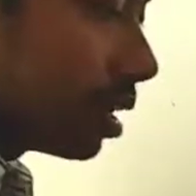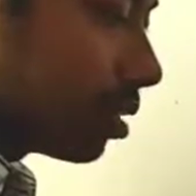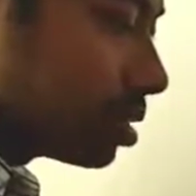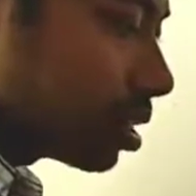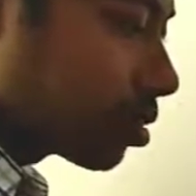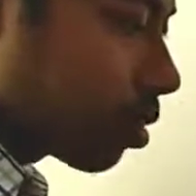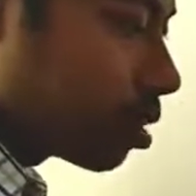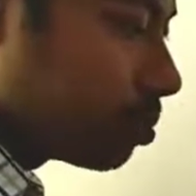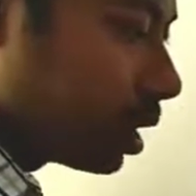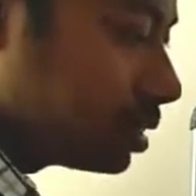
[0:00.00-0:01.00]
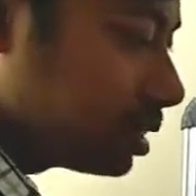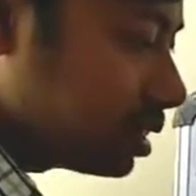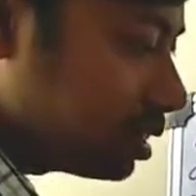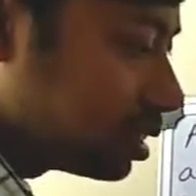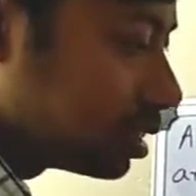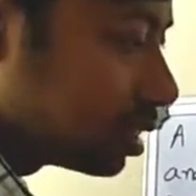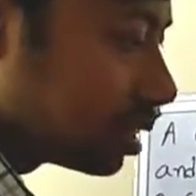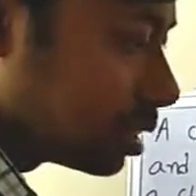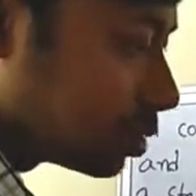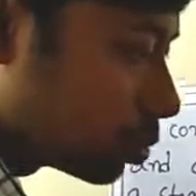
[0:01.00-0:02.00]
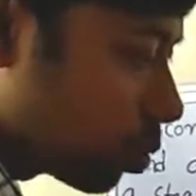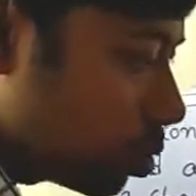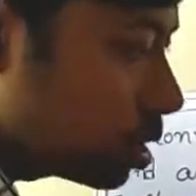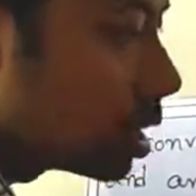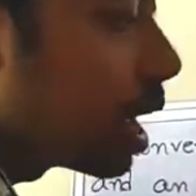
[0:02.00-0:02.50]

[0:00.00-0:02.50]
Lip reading: Now this is the convergent, throat,